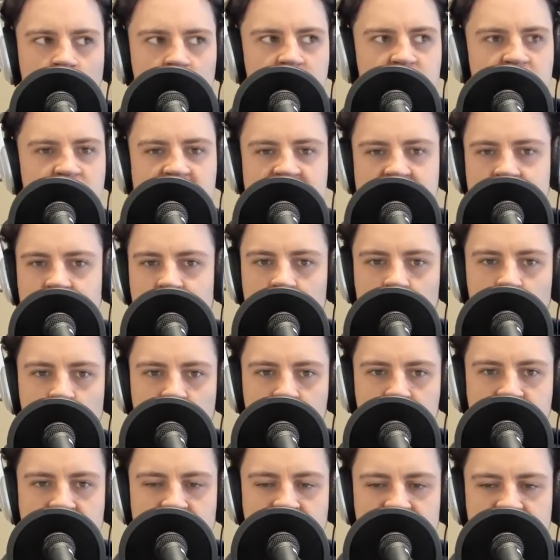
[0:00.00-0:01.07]
watch this
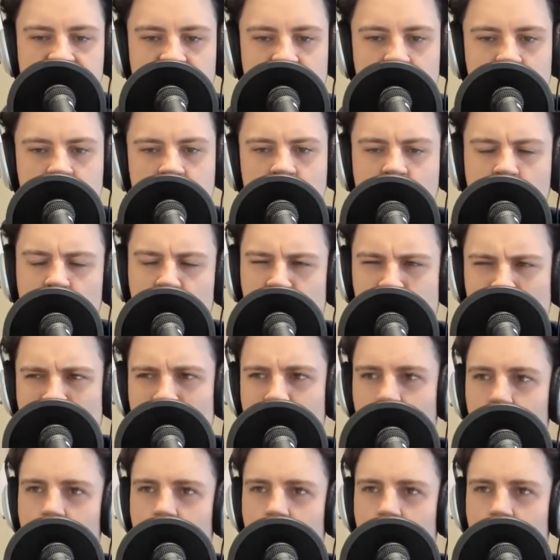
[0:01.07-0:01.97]
film and think, wow,